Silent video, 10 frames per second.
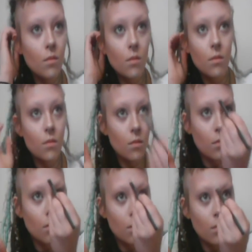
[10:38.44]
top of
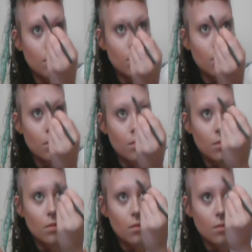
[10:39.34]
my lips
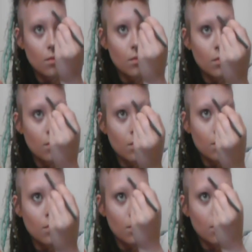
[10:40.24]
and
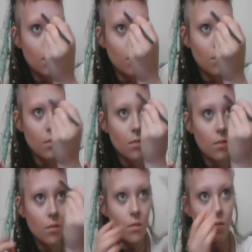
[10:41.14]
a tad on my
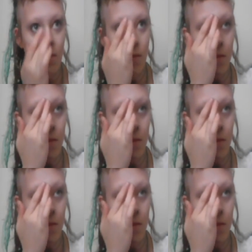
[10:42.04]
chin.